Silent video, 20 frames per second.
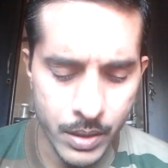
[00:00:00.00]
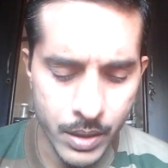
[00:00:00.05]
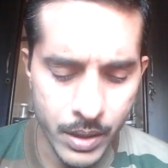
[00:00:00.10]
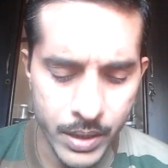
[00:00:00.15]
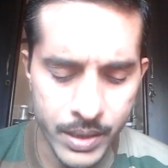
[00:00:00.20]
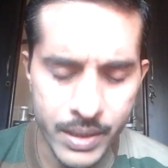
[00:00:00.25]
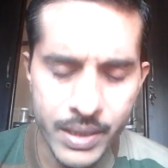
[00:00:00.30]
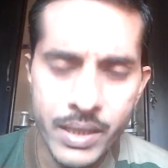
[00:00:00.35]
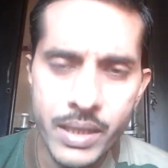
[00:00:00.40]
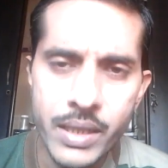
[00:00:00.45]

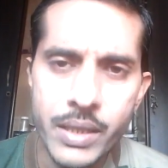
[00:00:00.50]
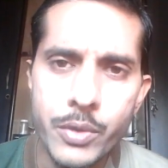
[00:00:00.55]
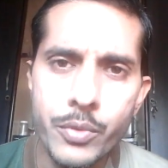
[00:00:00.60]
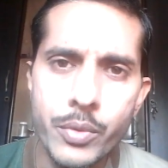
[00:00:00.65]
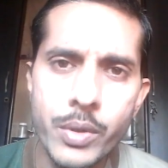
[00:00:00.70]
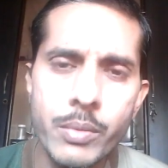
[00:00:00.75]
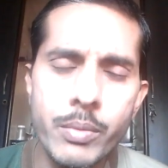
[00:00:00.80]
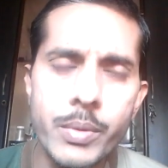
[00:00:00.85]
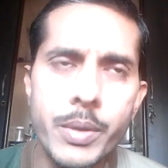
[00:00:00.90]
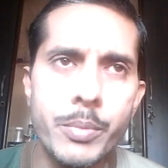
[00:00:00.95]
I think it
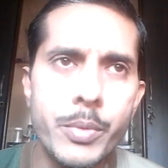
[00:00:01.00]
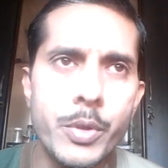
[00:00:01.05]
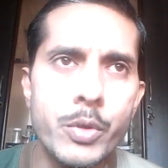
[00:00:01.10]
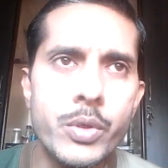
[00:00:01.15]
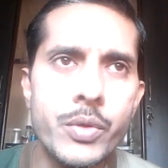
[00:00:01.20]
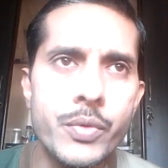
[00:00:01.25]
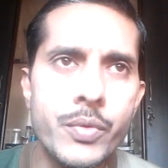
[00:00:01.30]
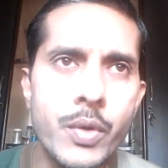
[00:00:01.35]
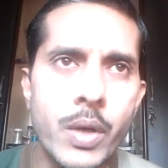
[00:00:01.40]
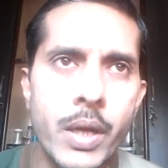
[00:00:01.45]
will be a
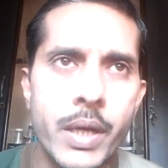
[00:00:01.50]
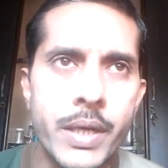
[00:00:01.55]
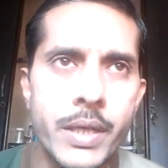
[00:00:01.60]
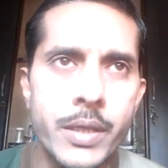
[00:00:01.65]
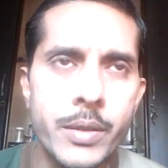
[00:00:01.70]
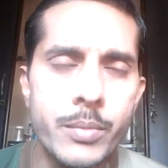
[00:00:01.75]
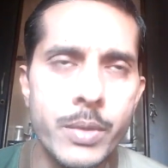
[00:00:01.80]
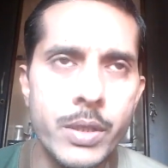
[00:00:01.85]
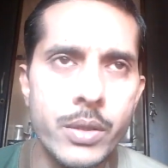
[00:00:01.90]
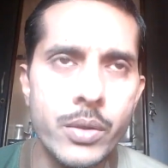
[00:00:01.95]
beautiful
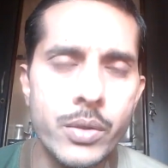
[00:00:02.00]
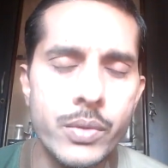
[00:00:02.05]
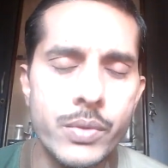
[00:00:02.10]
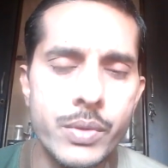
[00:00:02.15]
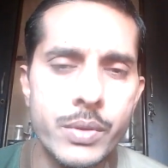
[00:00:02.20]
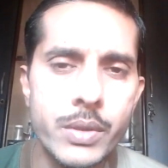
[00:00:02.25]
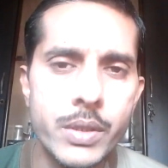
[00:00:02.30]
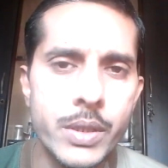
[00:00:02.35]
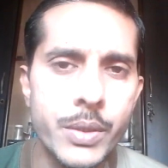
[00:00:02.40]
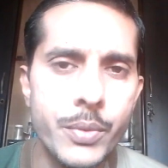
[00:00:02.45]
idea, because
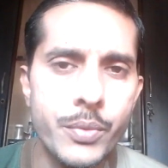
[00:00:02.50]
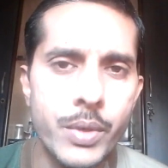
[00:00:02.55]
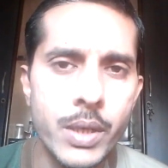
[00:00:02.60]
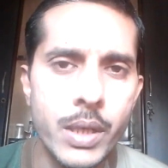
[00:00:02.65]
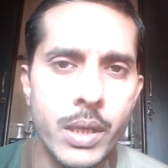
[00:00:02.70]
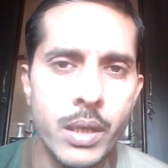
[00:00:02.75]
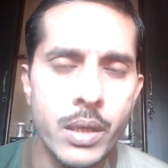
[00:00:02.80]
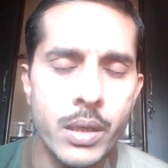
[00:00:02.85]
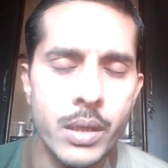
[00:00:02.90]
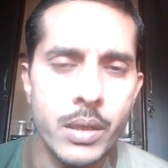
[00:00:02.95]
it
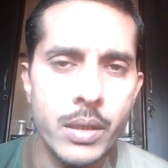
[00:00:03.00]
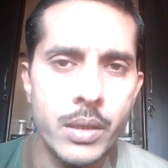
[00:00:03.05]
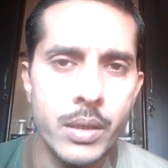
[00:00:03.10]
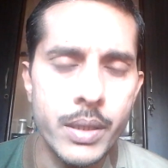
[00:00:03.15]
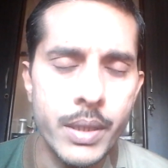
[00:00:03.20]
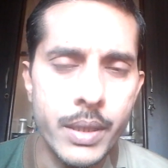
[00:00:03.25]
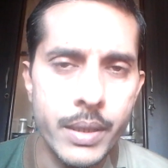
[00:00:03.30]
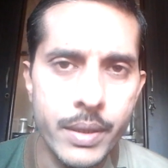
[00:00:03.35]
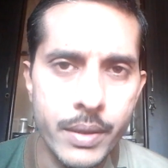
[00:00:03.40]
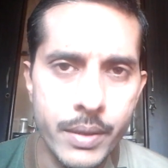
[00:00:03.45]
will
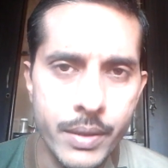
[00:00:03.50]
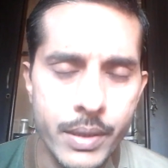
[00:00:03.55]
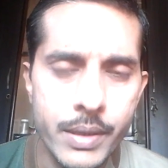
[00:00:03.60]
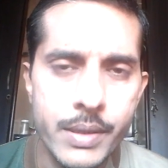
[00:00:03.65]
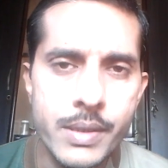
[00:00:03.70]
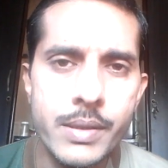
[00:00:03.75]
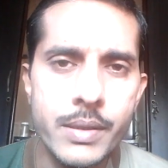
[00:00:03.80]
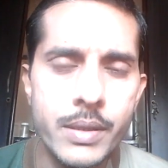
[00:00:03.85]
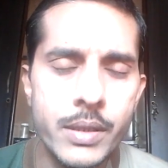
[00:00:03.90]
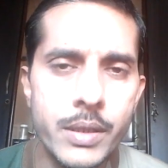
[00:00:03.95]

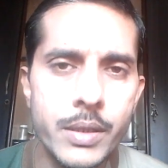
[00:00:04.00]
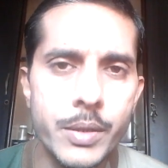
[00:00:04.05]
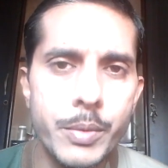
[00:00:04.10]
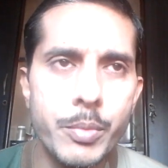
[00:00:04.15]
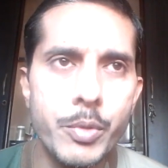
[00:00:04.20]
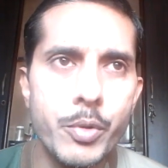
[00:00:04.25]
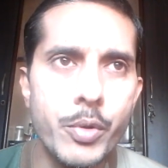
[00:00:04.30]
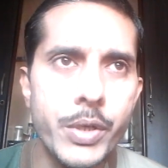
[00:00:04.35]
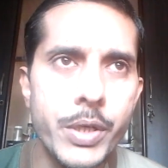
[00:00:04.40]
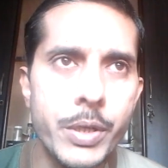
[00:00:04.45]
increase the
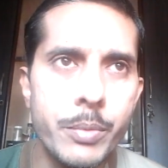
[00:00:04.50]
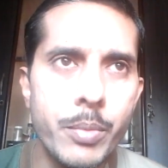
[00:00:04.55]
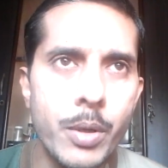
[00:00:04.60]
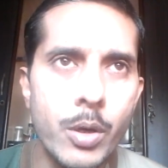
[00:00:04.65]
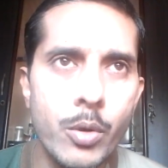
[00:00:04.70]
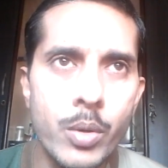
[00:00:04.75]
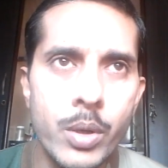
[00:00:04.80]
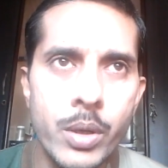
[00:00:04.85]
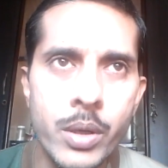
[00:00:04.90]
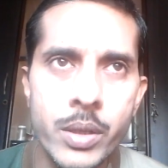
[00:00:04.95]
immunity
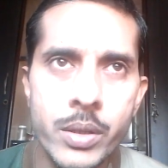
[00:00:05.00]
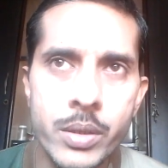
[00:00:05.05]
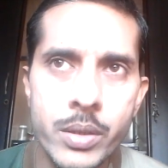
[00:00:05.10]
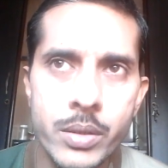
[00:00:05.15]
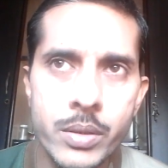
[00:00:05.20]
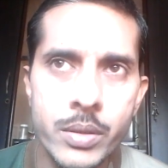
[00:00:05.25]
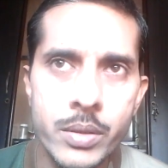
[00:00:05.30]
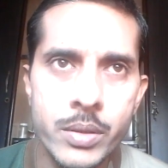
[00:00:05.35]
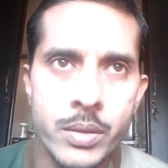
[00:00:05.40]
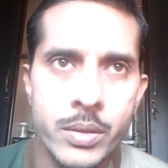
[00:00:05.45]
power
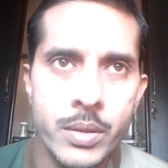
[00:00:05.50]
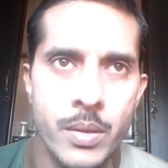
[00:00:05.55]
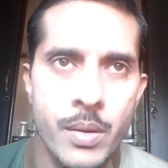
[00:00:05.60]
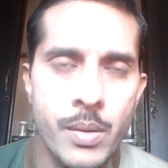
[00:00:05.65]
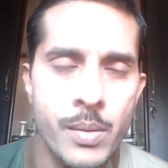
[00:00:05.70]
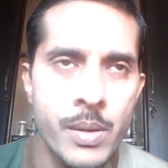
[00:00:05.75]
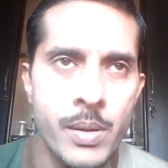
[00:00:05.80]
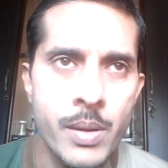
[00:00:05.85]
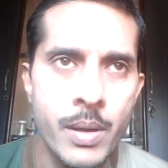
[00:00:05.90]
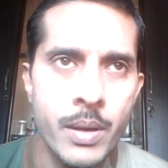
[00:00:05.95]

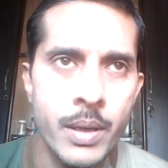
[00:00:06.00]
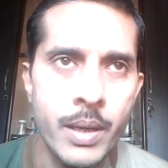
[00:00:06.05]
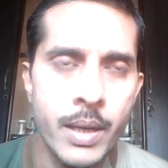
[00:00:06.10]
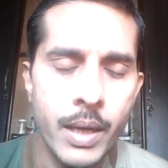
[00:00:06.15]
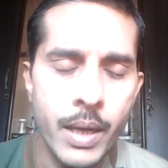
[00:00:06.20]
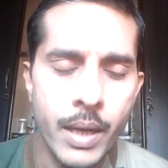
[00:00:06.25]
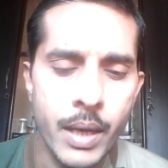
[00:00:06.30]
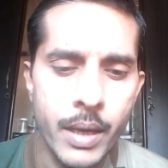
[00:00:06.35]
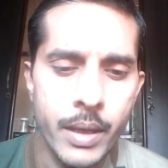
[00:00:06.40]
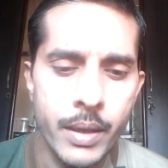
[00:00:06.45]

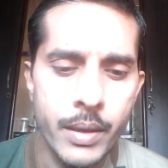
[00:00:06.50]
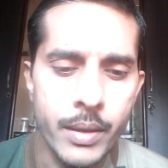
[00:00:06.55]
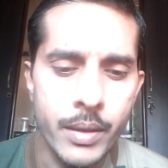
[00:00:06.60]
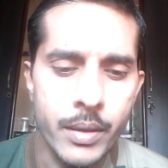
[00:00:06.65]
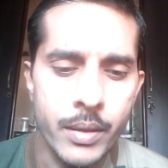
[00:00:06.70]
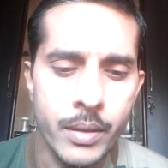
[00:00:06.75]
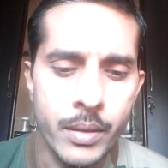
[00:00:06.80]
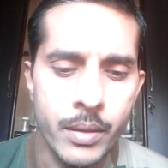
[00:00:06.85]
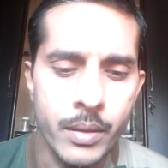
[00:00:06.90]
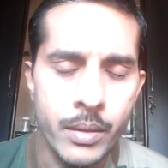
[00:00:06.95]
and
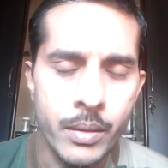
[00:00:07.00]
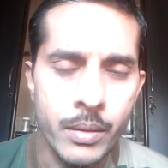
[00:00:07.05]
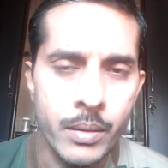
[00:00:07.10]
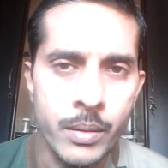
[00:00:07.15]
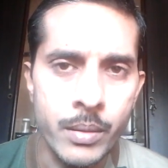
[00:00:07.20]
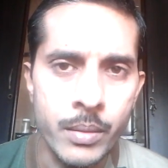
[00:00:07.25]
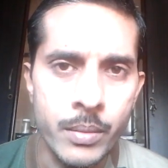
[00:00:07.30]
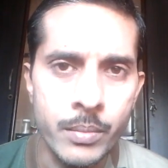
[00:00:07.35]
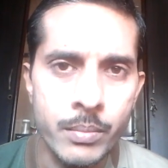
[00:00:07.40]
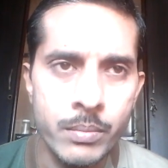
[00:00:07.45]

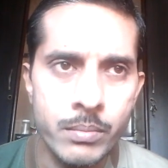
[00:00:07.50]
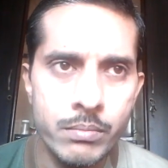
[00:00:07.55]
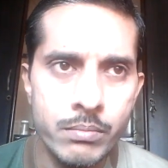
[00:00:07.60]
the